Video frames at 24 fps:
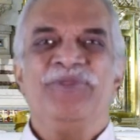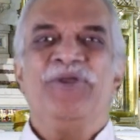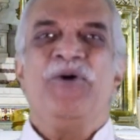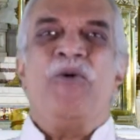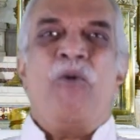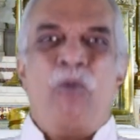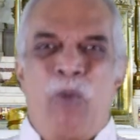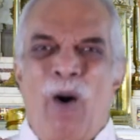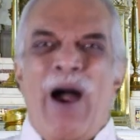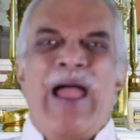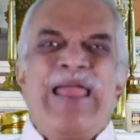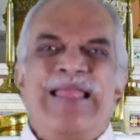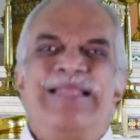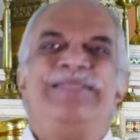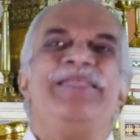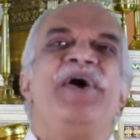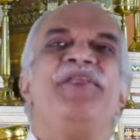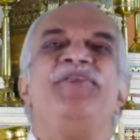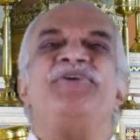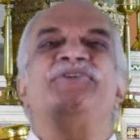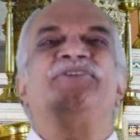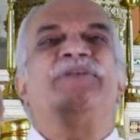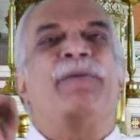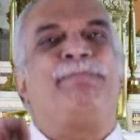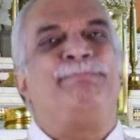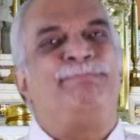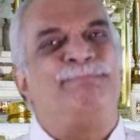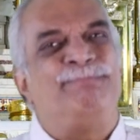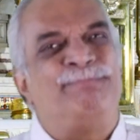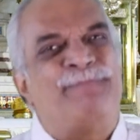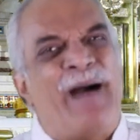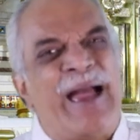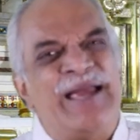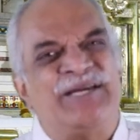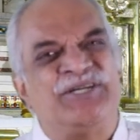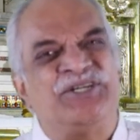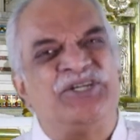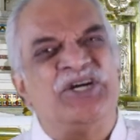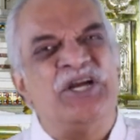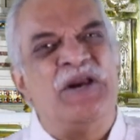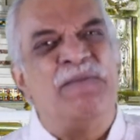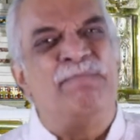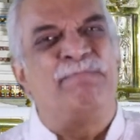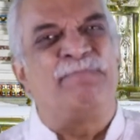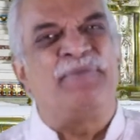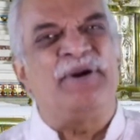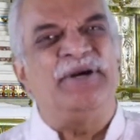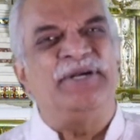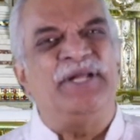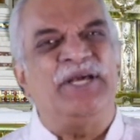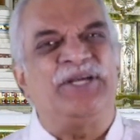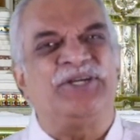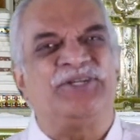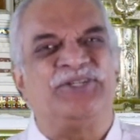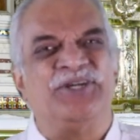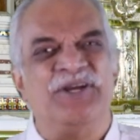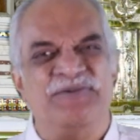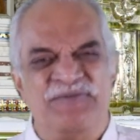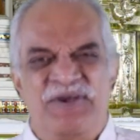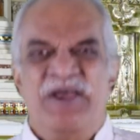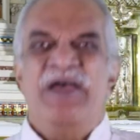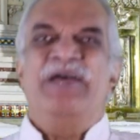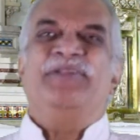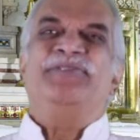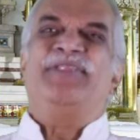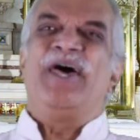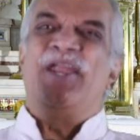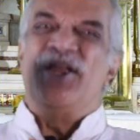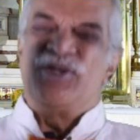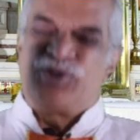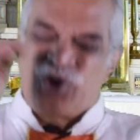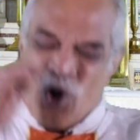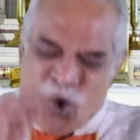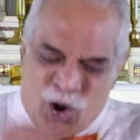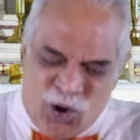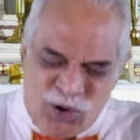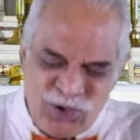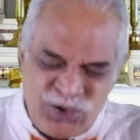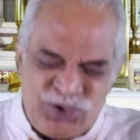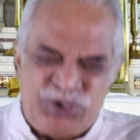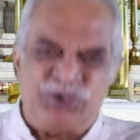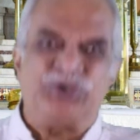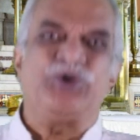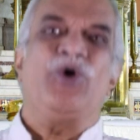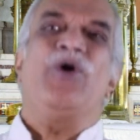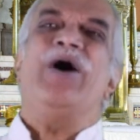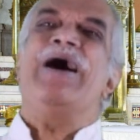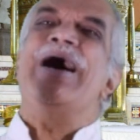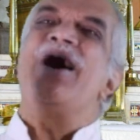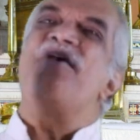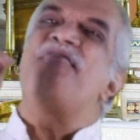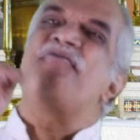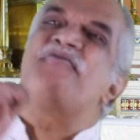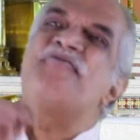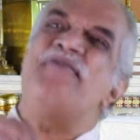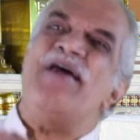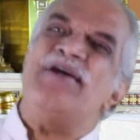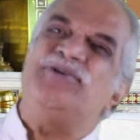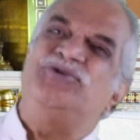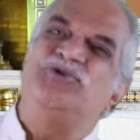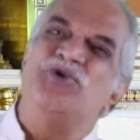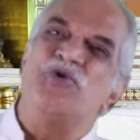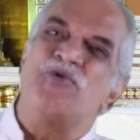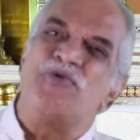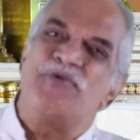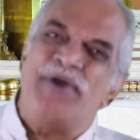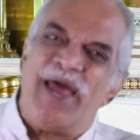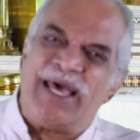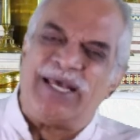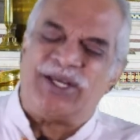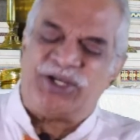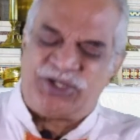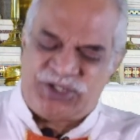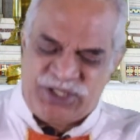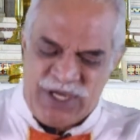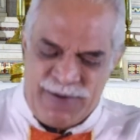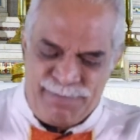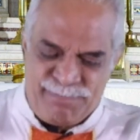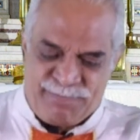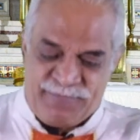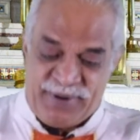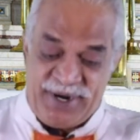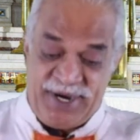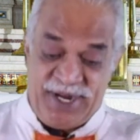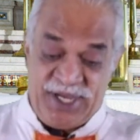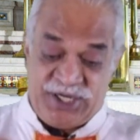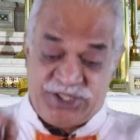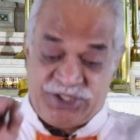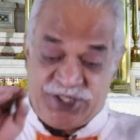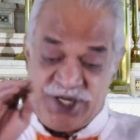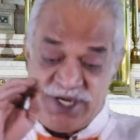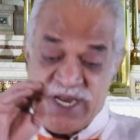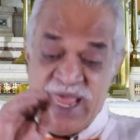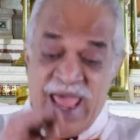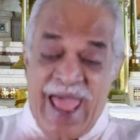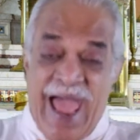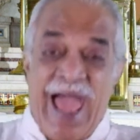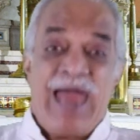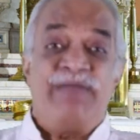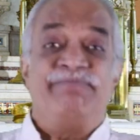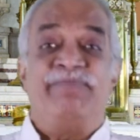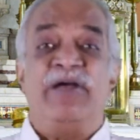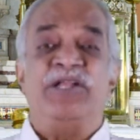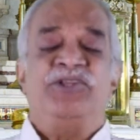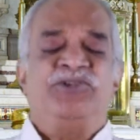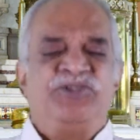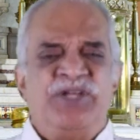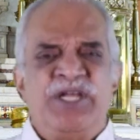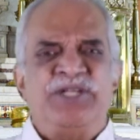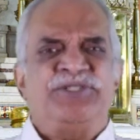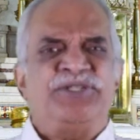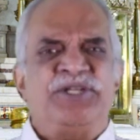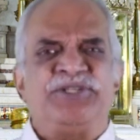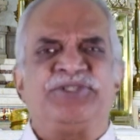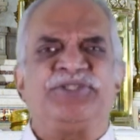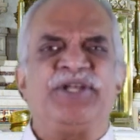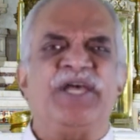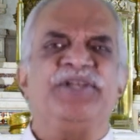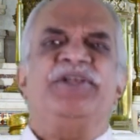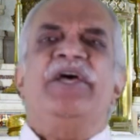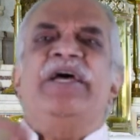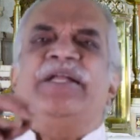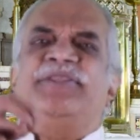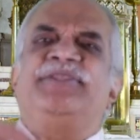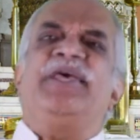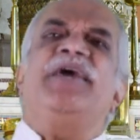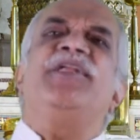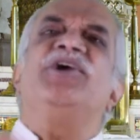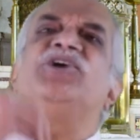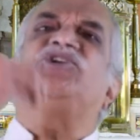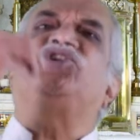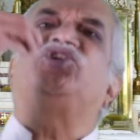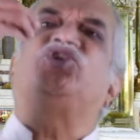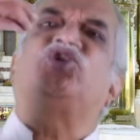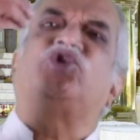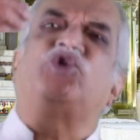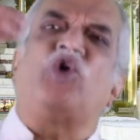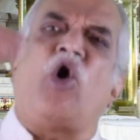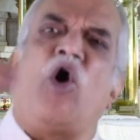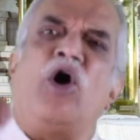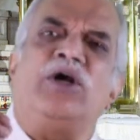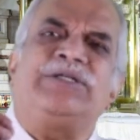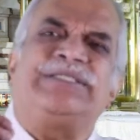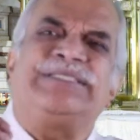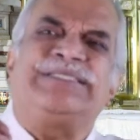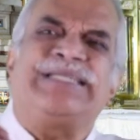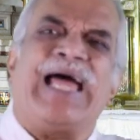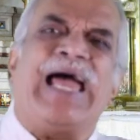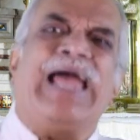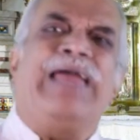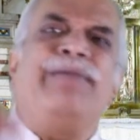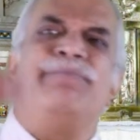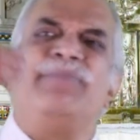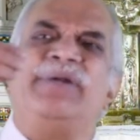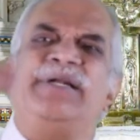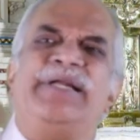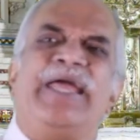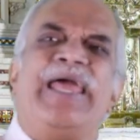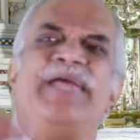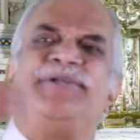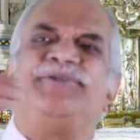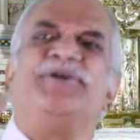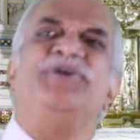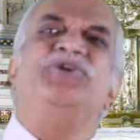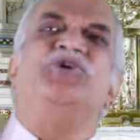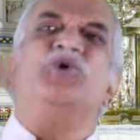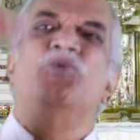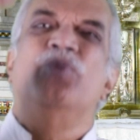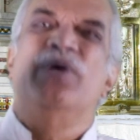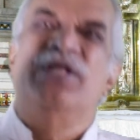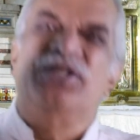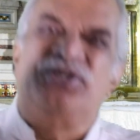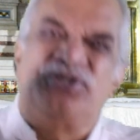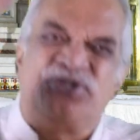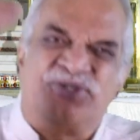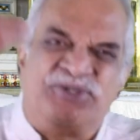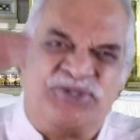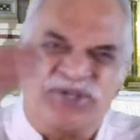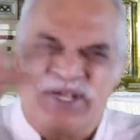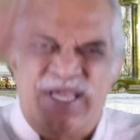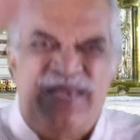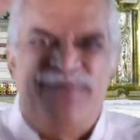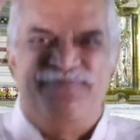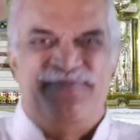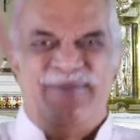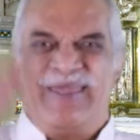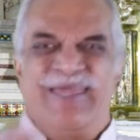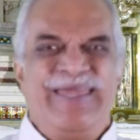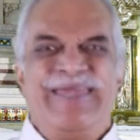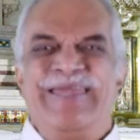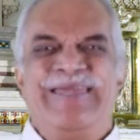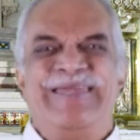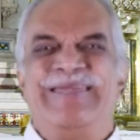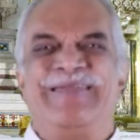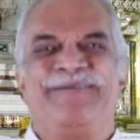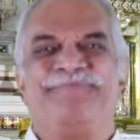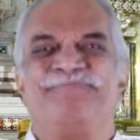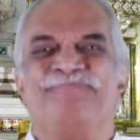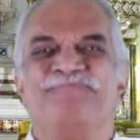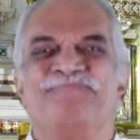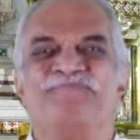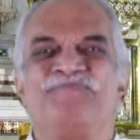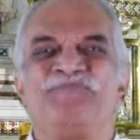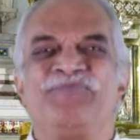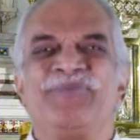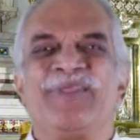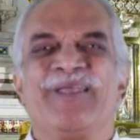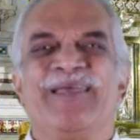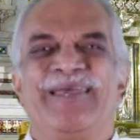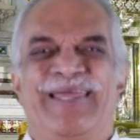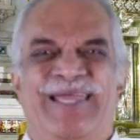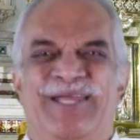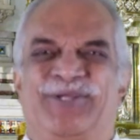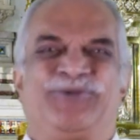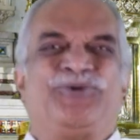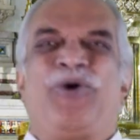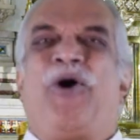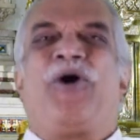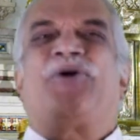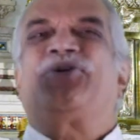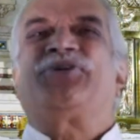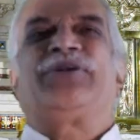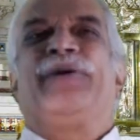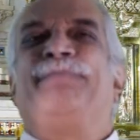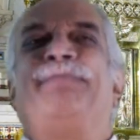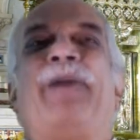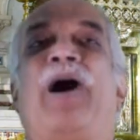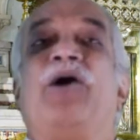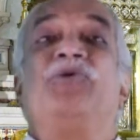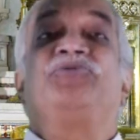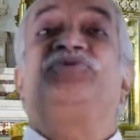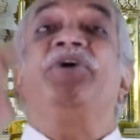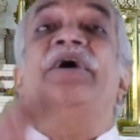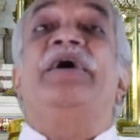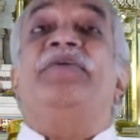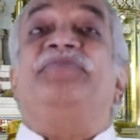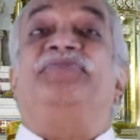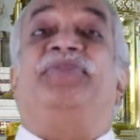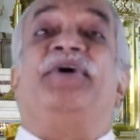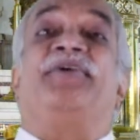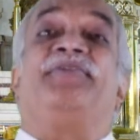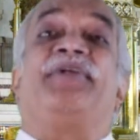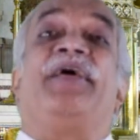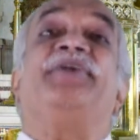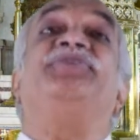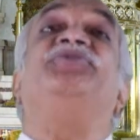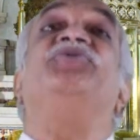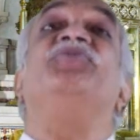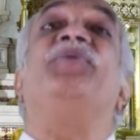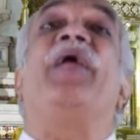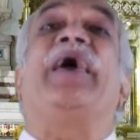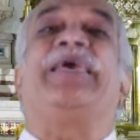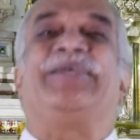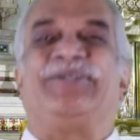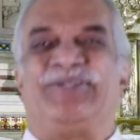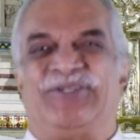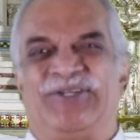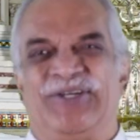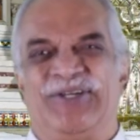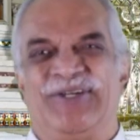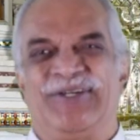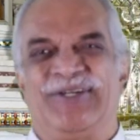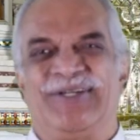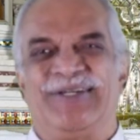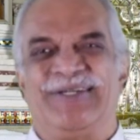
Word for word: while there is a passion prediction, there is also a resurrection prediction. And when Jesus says, then a short time later you will see me, he talks about the resurrection.